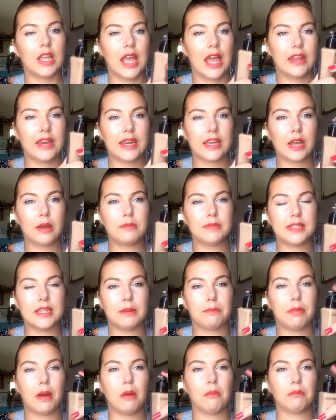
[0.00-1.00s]
And it comes
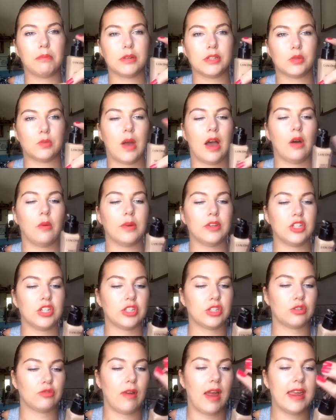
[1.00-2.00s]
in a pump as well, which
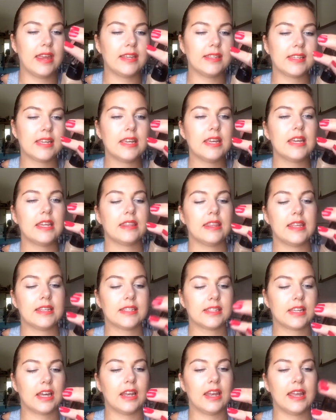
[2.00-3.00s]
is great.
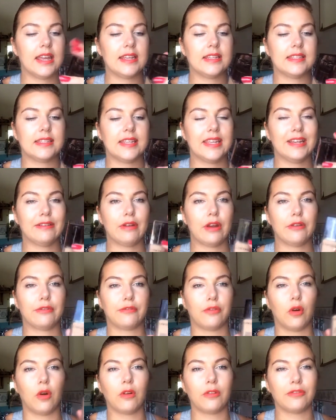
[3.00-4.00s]
This colour is
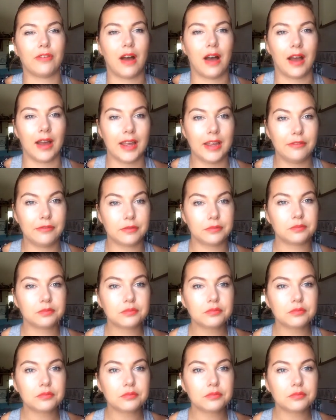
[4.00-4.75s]
045.